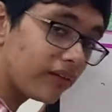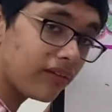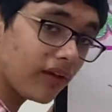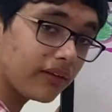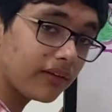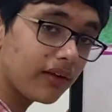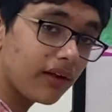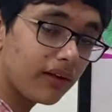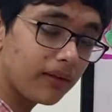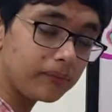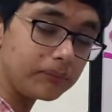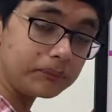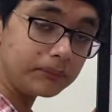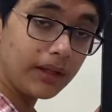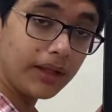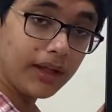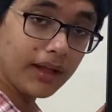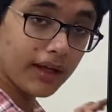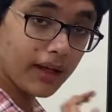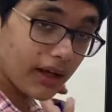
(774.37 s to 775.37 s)
are the
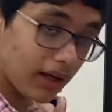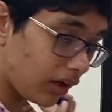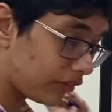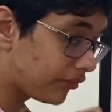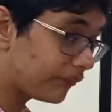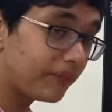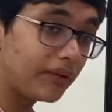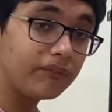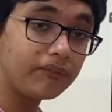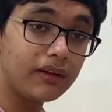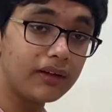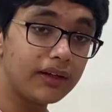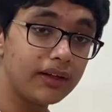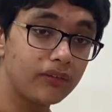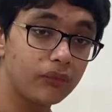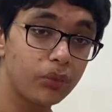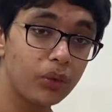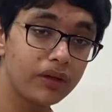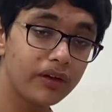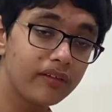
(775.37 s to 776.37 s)
government
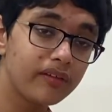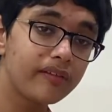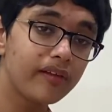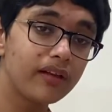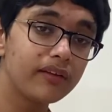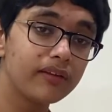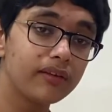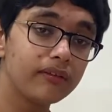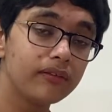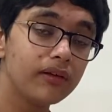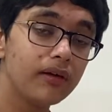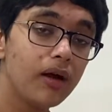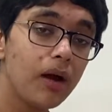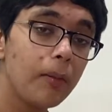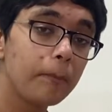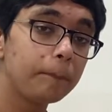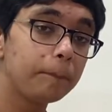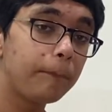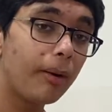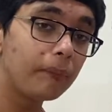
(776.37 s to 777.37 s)
buildings? What else are the
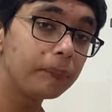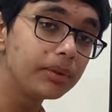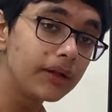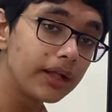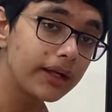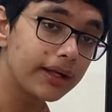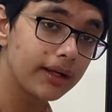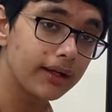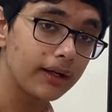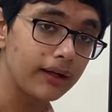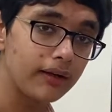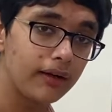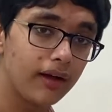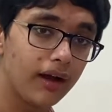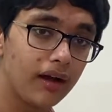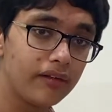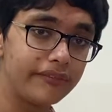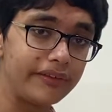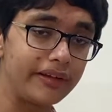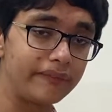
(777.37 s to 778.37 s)
public
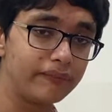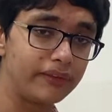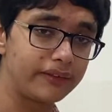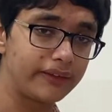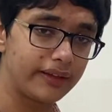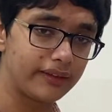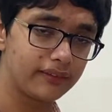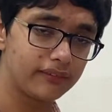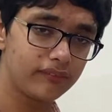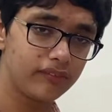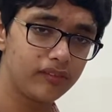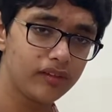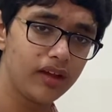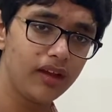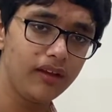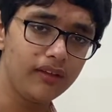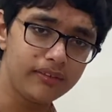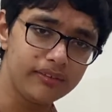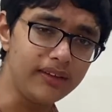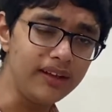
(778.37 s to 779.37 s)
available things?
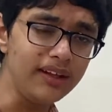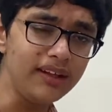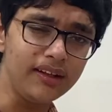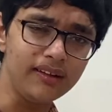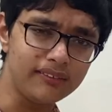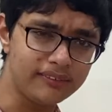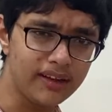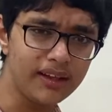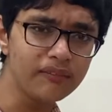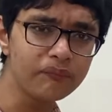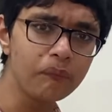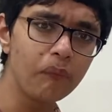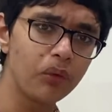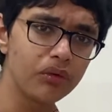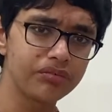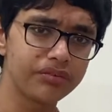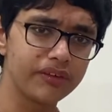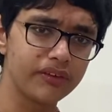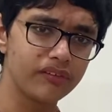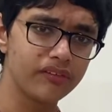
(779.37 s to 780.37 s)
Think more
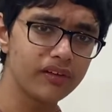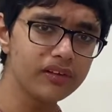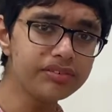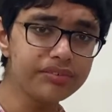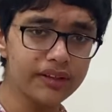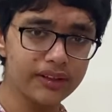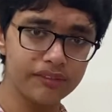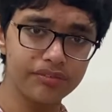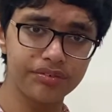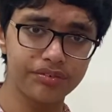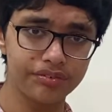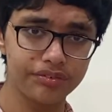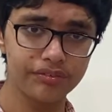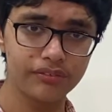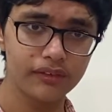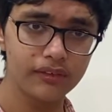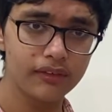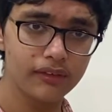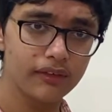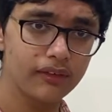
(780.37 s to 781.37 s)
for yourself, and
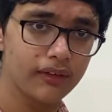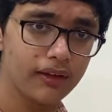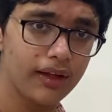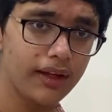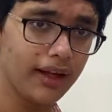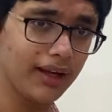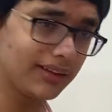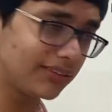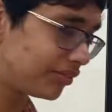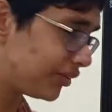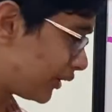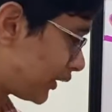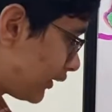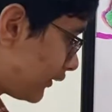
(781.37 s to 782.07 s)
if you can